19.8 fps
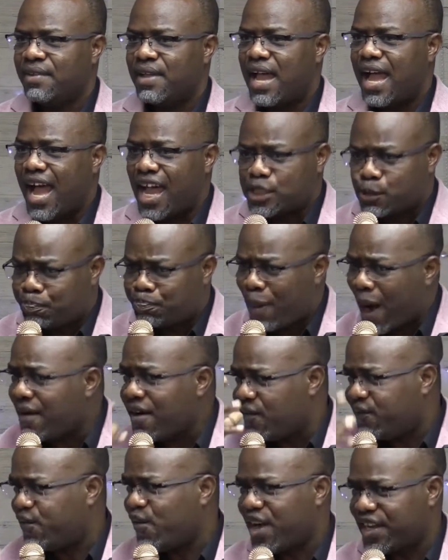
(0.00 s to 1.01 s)
As
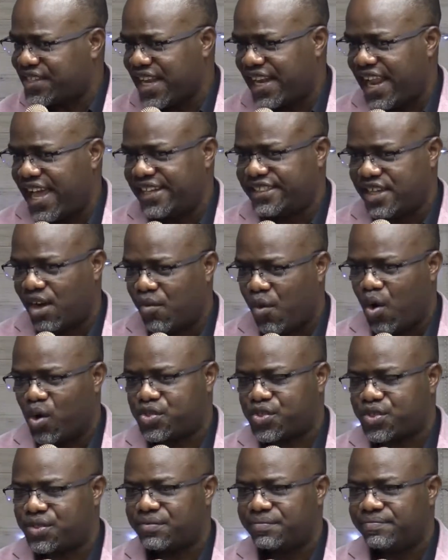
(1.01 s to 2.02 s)
powerful as Elijah
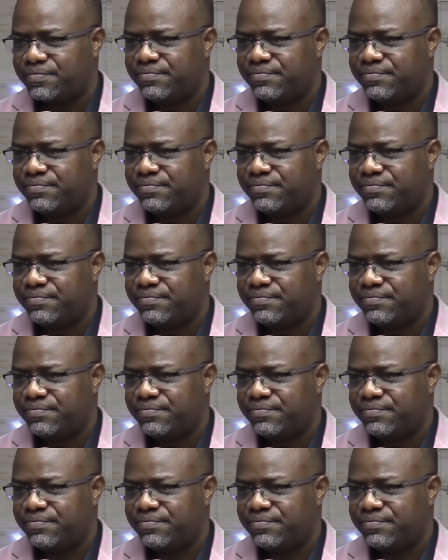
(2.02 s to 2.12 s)
was,